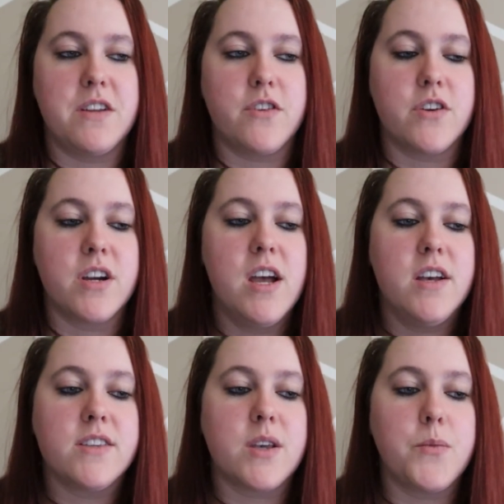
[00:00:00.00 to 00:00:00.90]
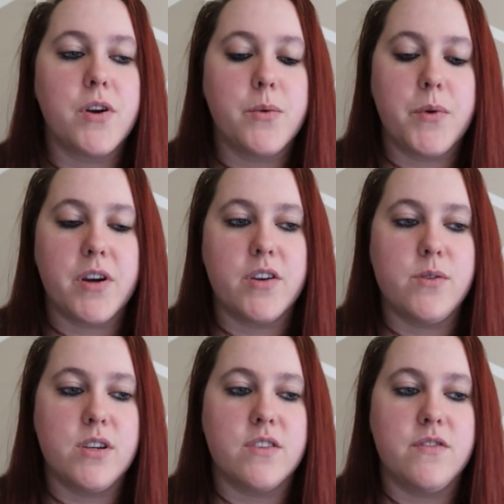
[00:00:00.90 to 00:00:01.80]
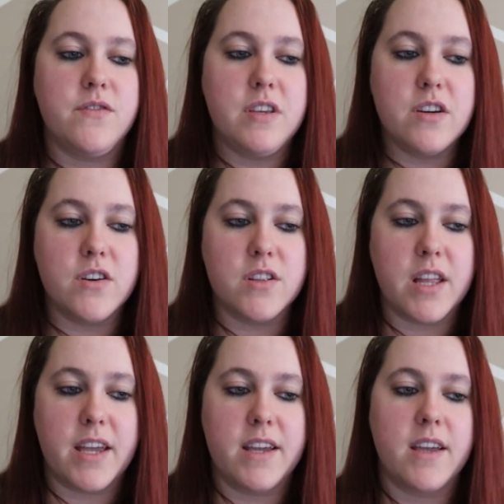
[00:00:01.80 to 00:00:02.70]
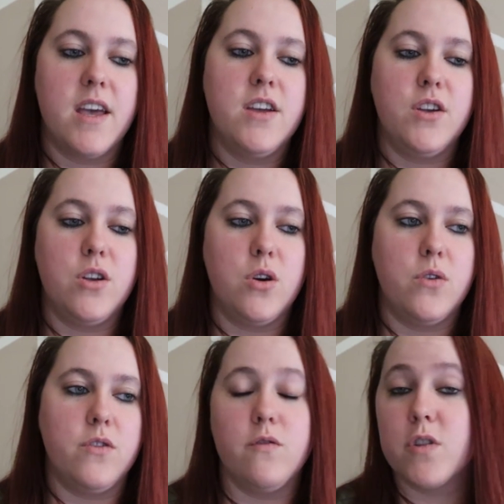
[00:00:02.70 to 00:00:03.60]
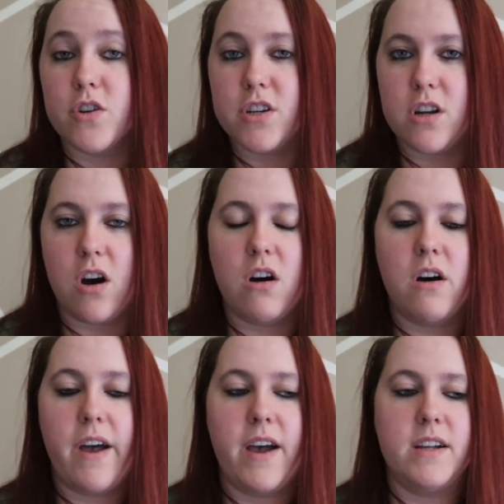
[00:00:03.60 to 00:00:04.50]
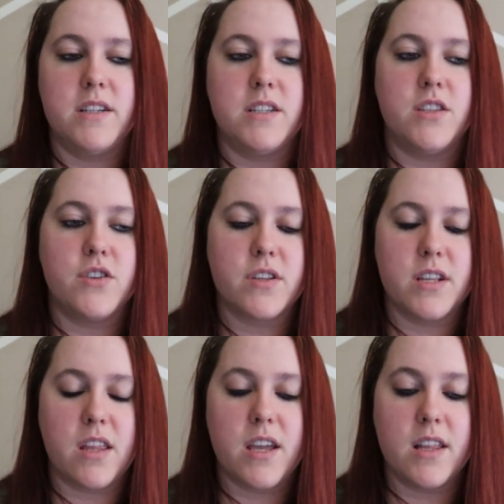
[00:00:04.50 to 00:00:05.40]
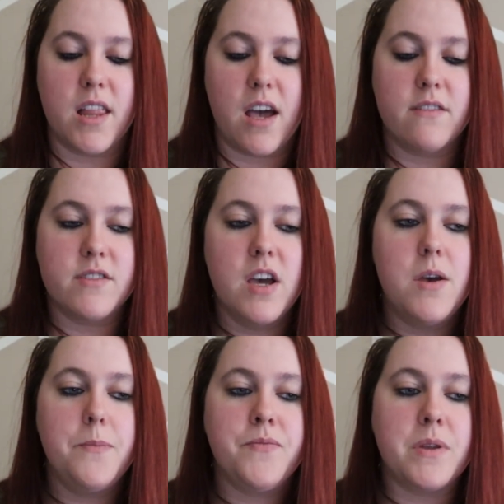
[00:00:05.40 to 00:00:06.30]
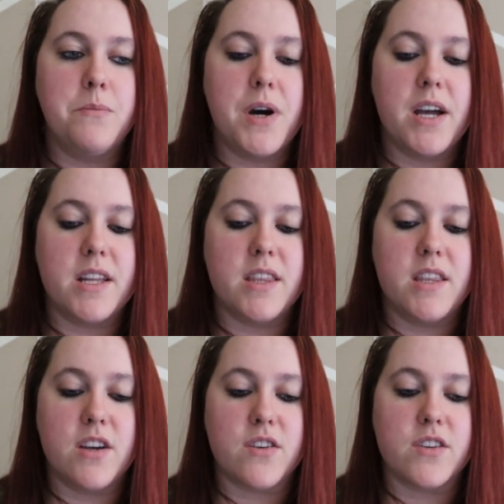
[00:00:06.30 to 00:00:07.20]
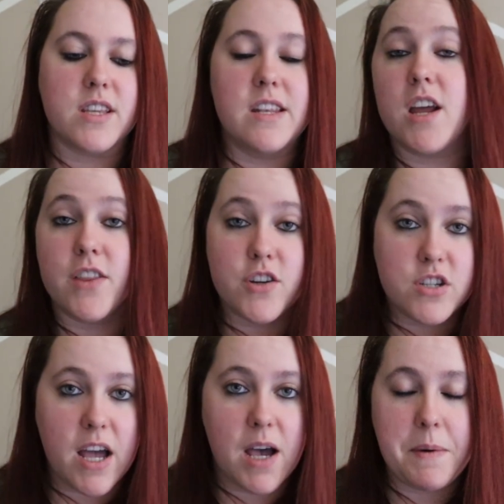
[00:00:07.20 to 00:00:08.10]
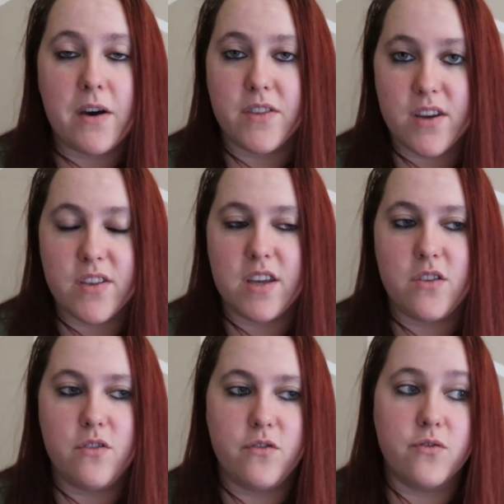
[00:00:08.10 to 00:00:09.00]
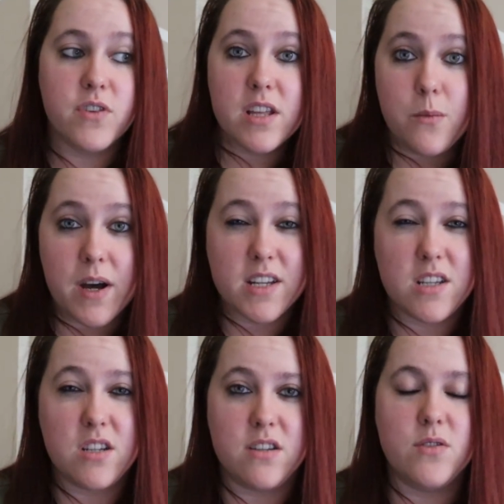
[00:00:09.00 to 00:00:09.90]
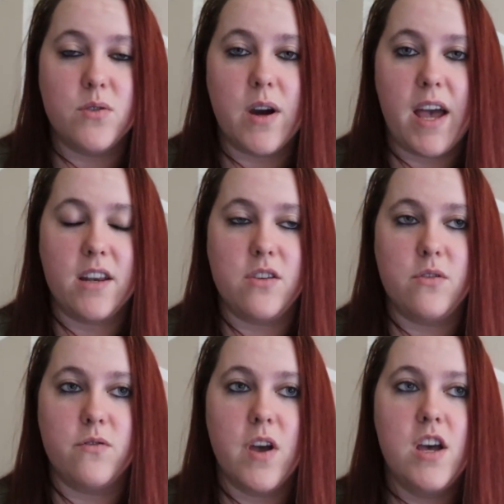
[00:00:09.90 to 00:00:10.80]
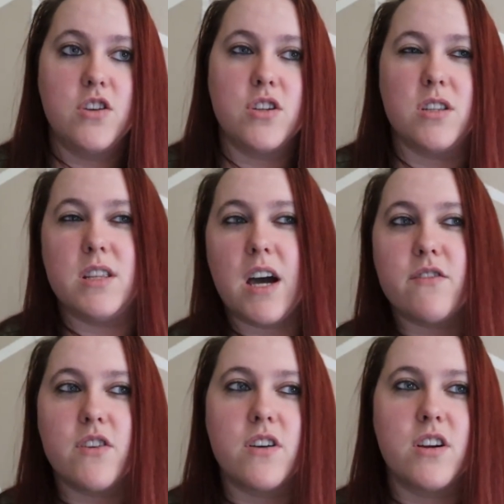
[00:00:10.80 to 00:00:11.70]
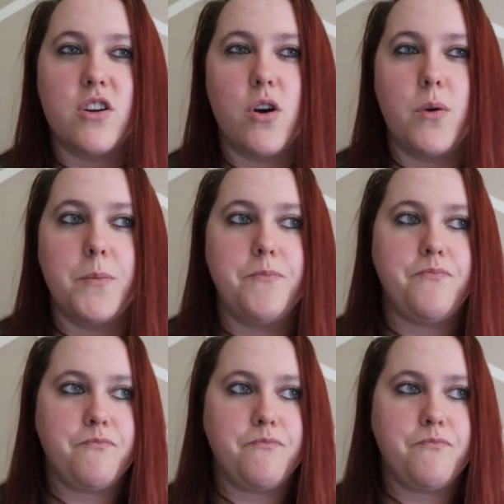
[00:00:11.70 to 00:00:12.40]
But if you're somewhere where you just feel like, you know, you've learned it all and there's nothing left, but there's another job out there that you've really wanted to do and you've just never, you know,